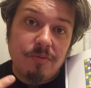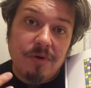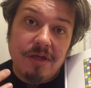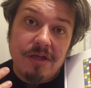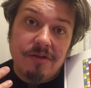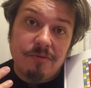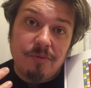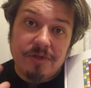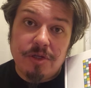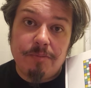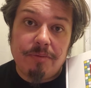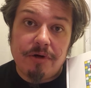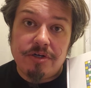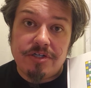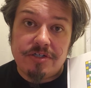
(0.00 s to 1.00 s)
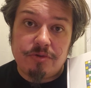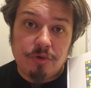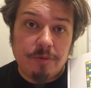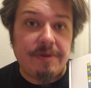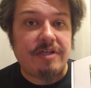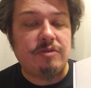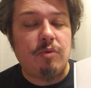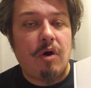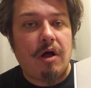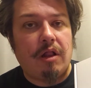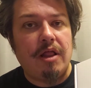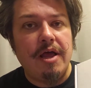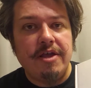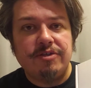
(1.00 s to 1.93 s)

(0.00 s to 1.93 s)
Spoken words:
when you purchase Rubik's Wall.